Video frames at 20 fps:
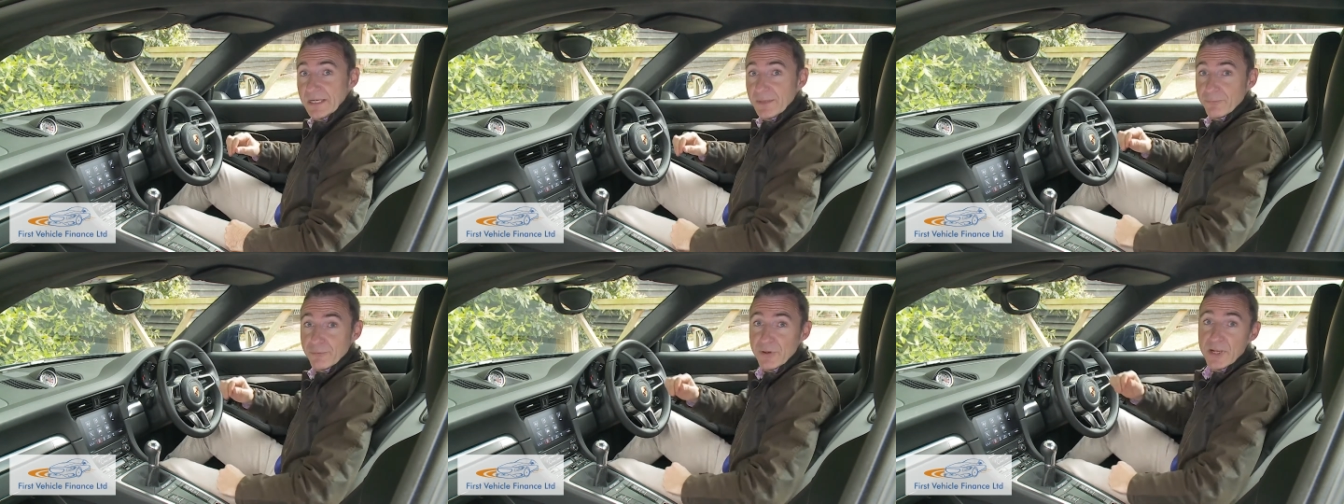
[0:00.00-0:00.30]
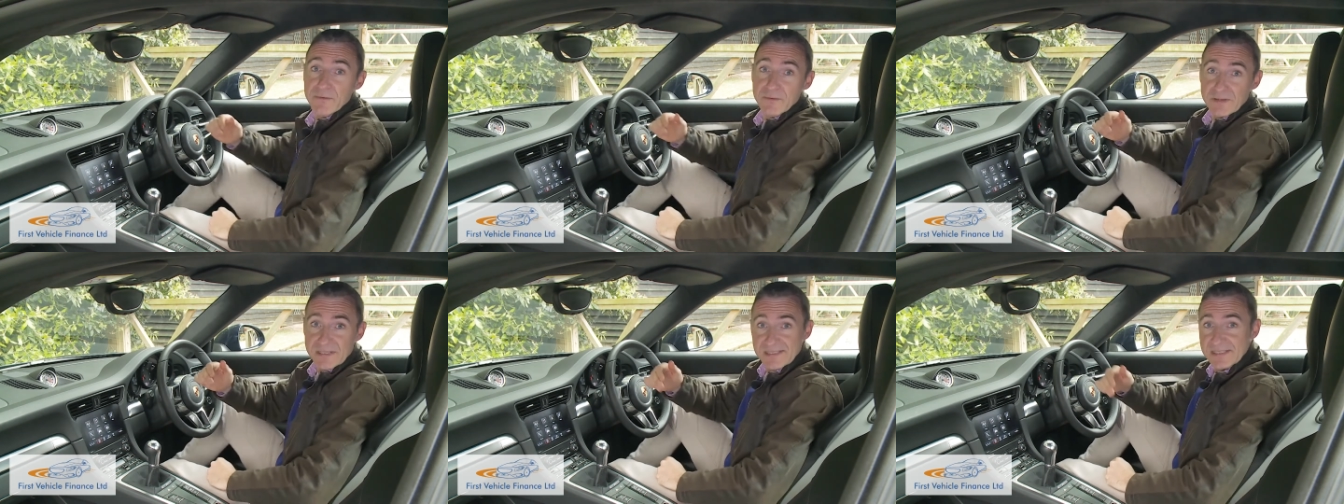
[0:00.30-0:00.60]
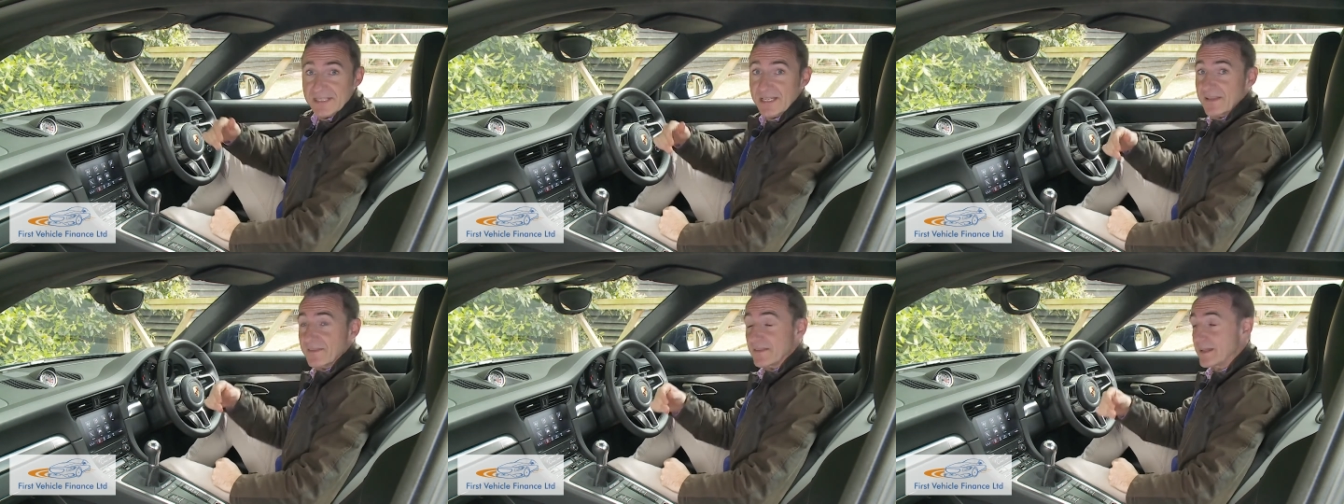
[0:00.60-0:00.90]

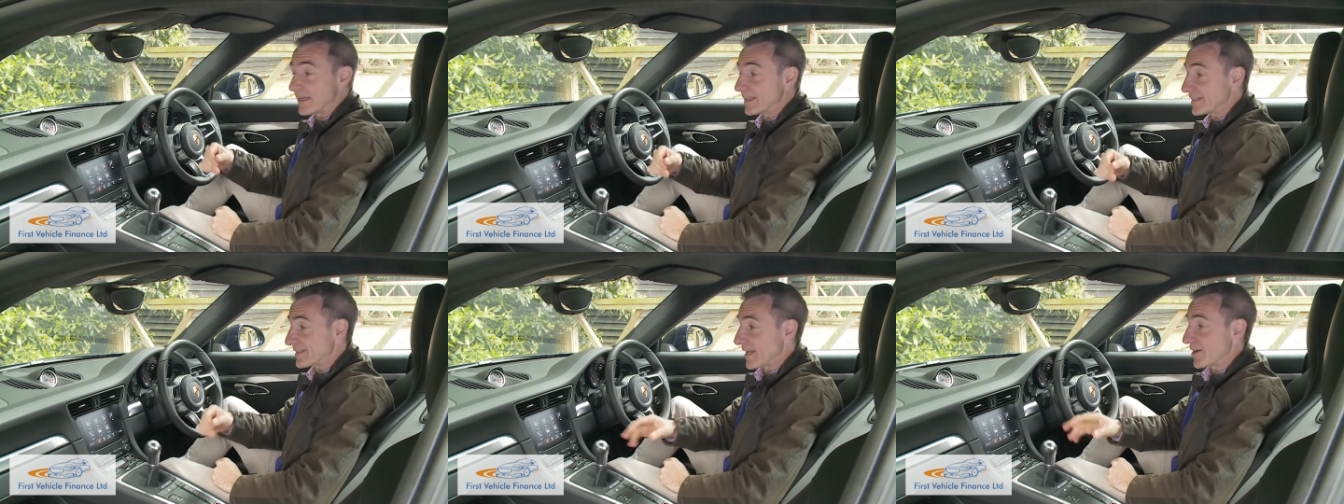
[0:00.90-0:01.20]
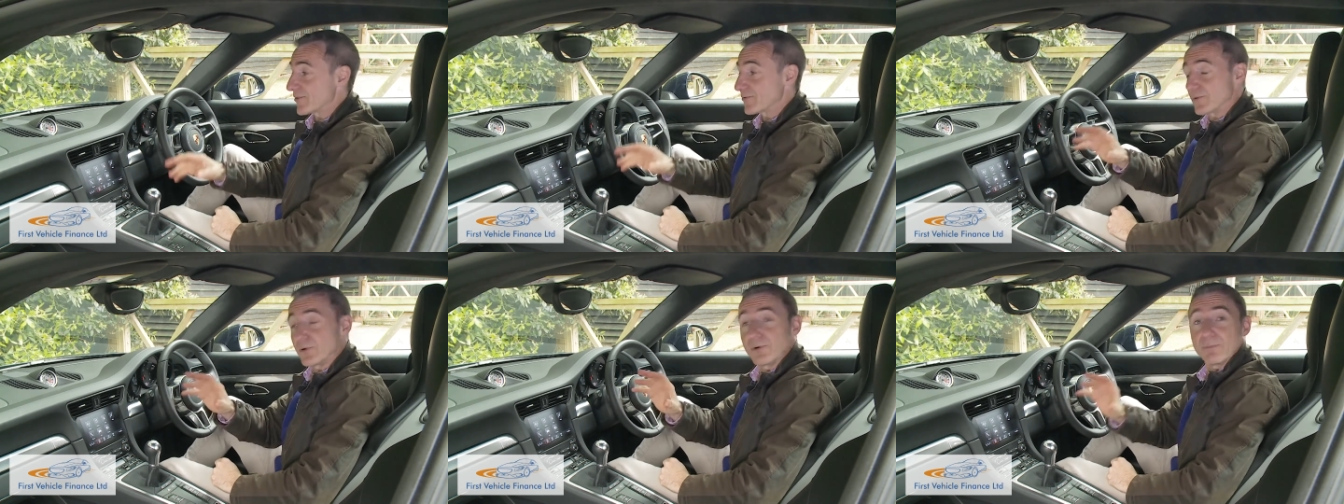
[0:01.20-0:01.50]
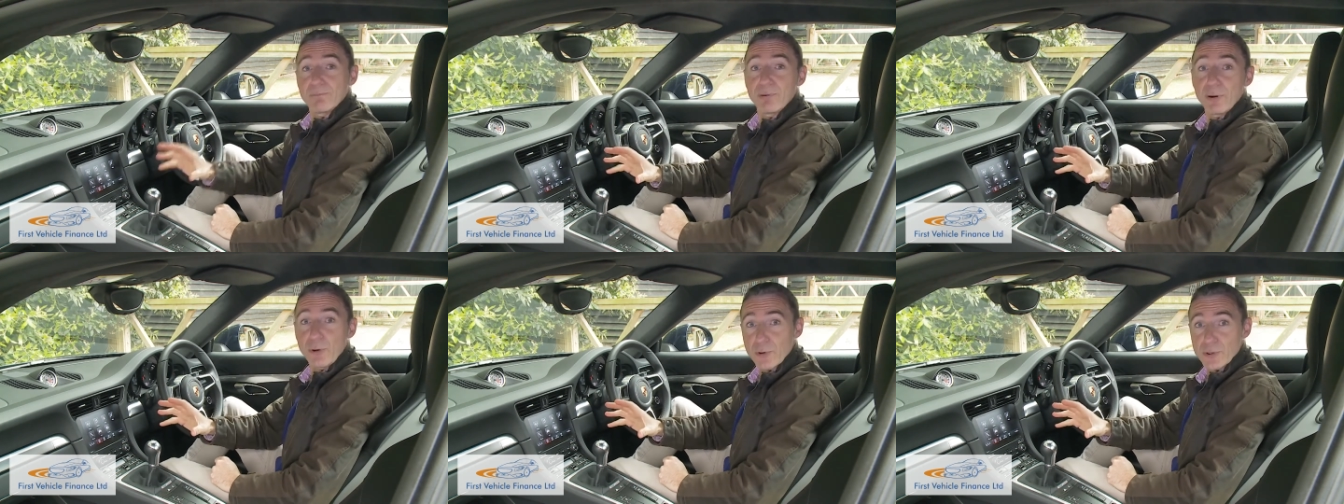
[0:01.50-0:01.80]
Previously, the central
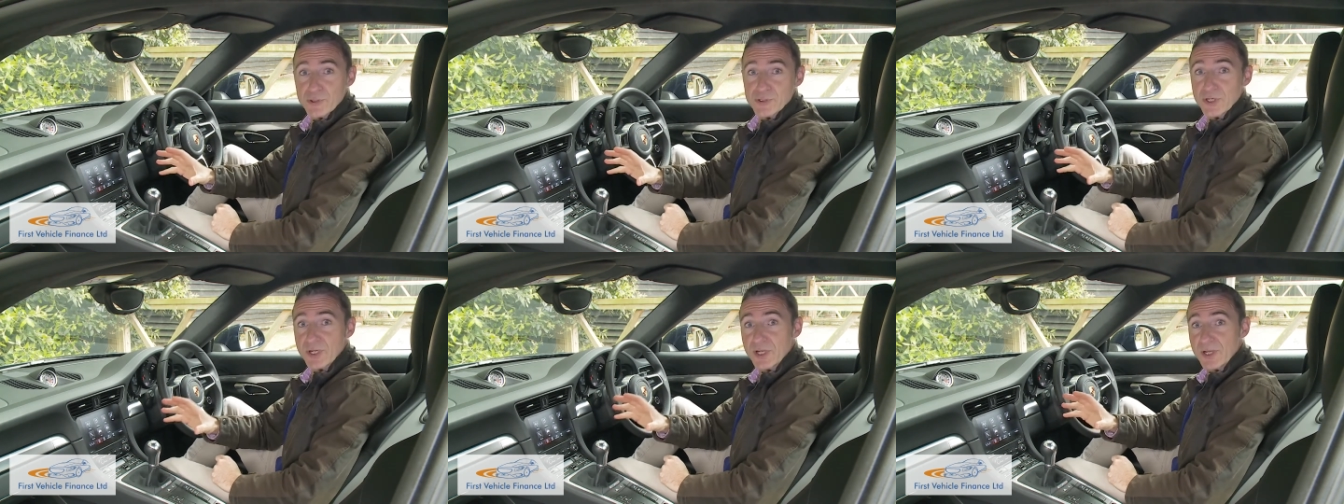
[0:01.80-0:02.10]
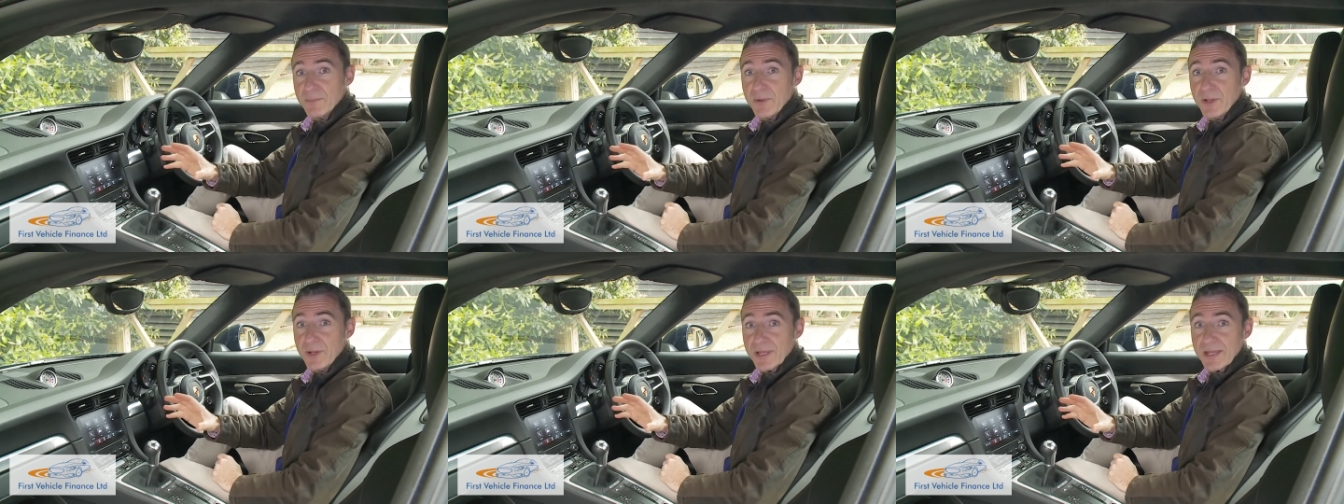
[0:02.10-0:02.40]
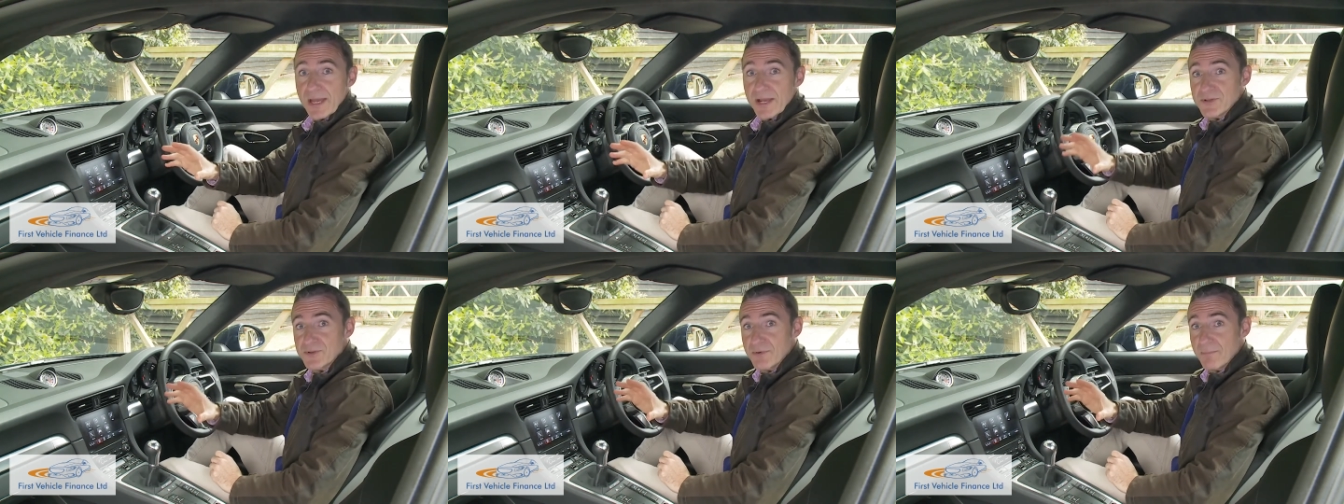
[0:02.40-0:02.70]
Porsche
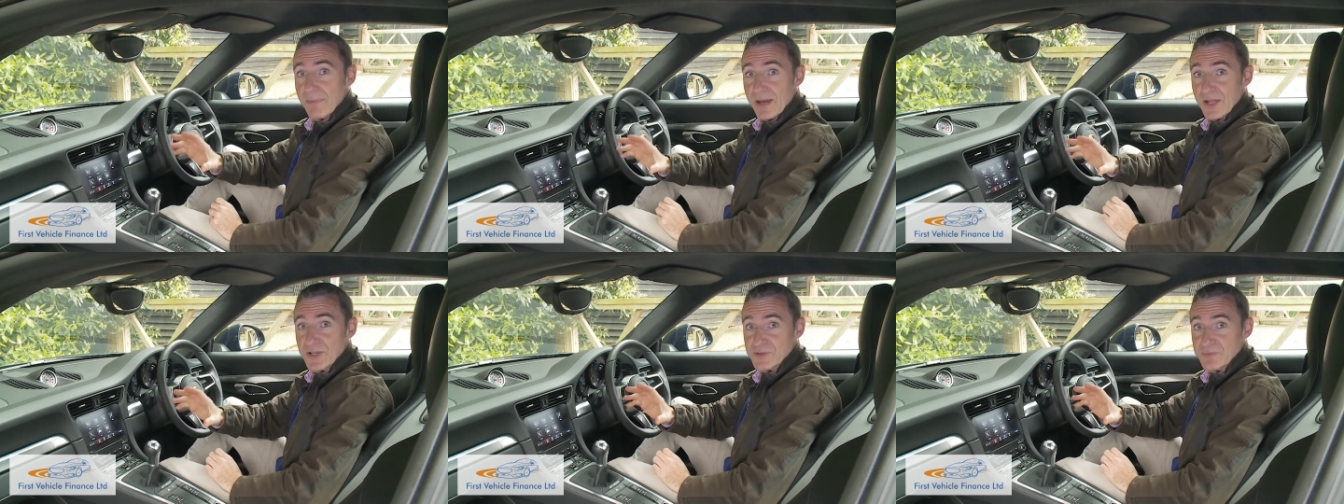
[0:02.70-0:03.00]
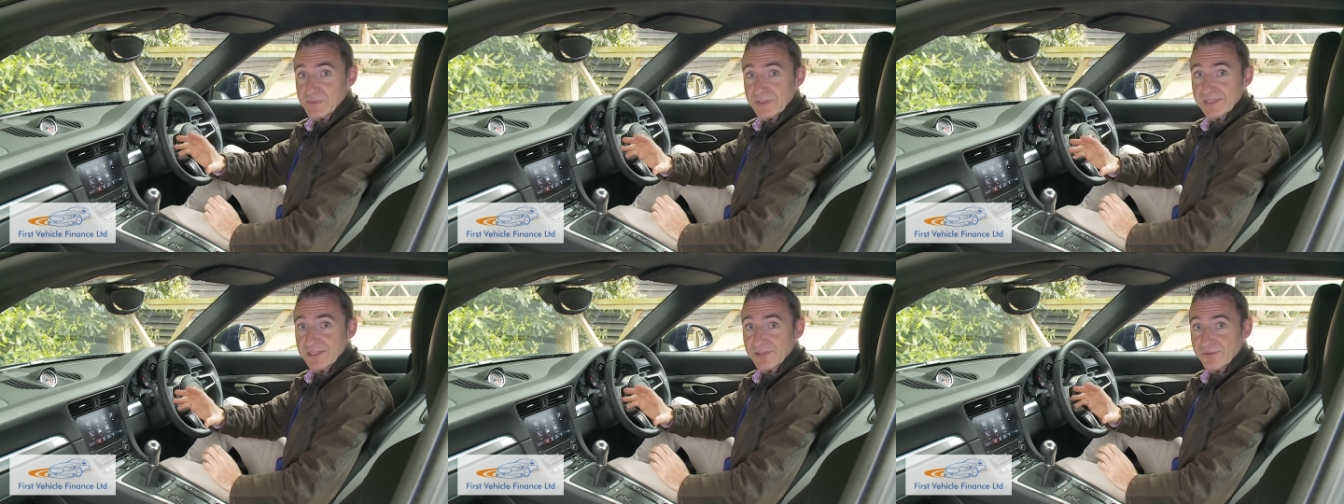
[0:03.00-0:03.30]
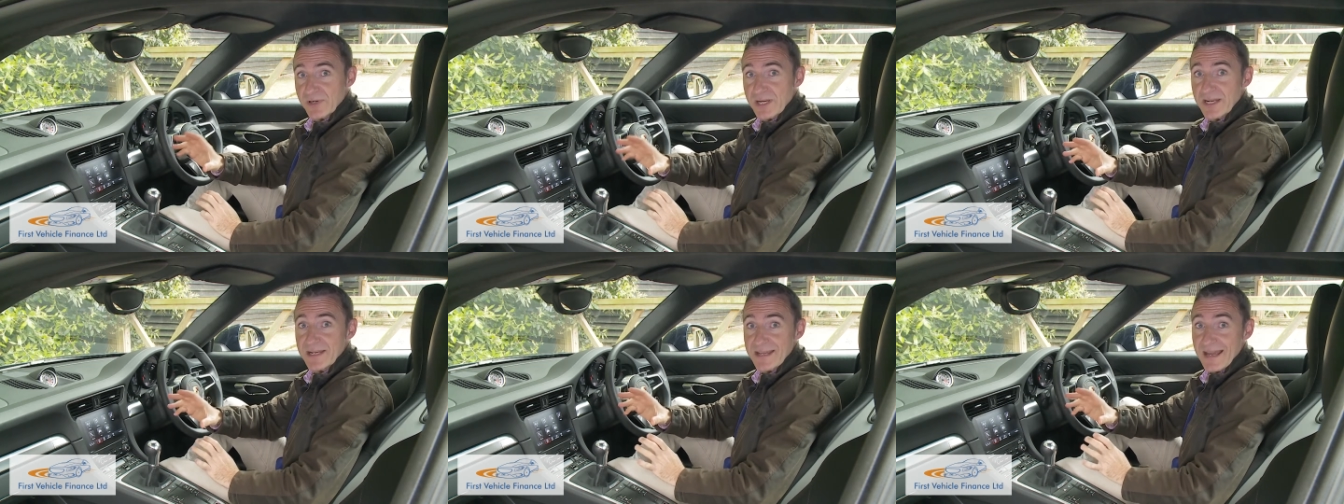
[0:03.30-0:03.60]
communication management
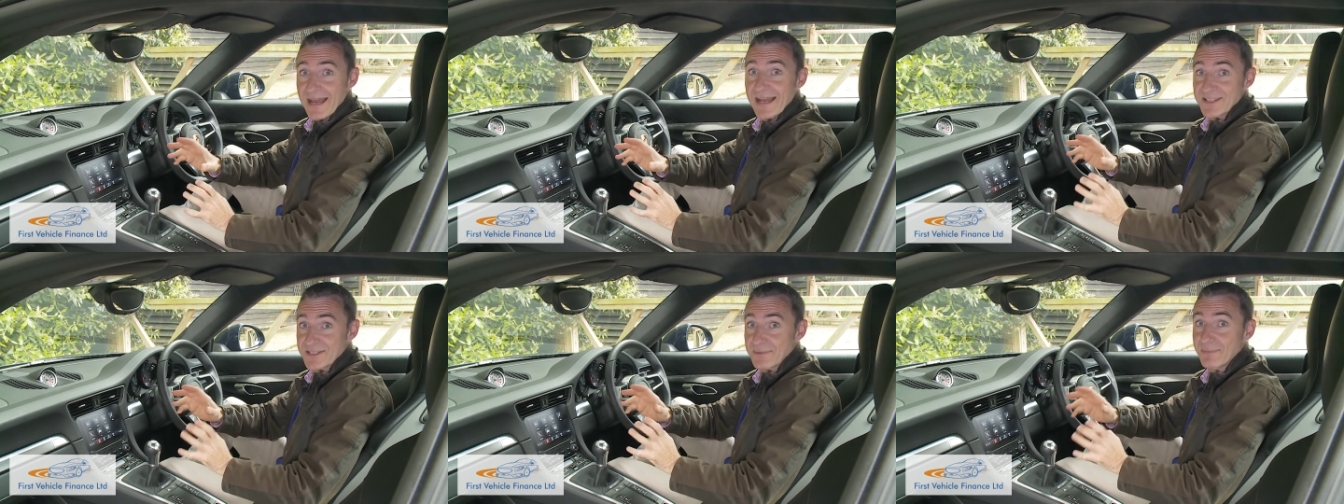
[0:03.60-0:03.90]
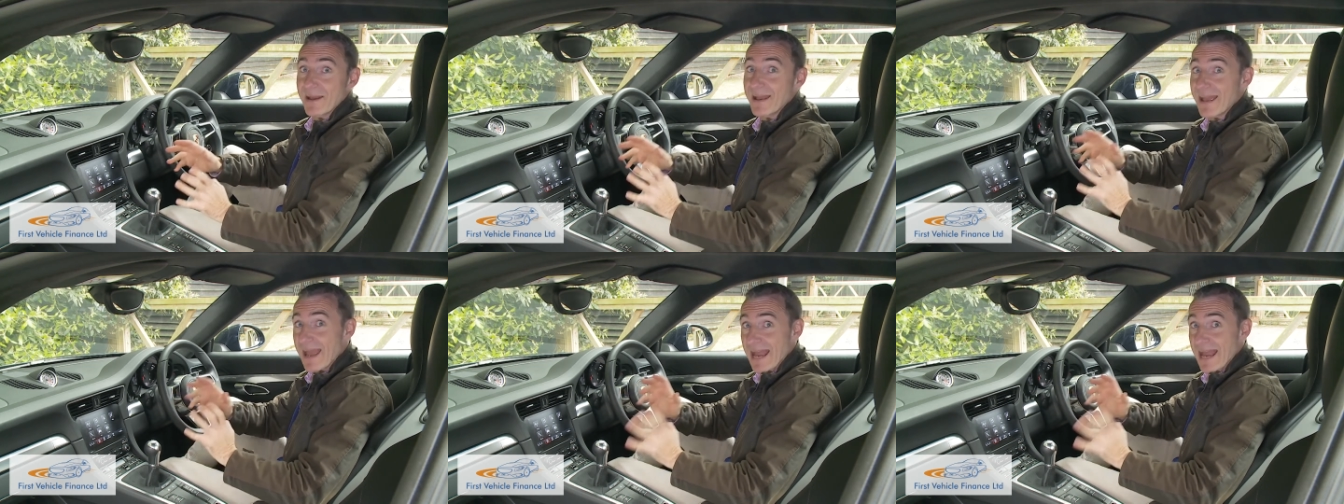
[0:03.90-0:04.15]
screen you had to pay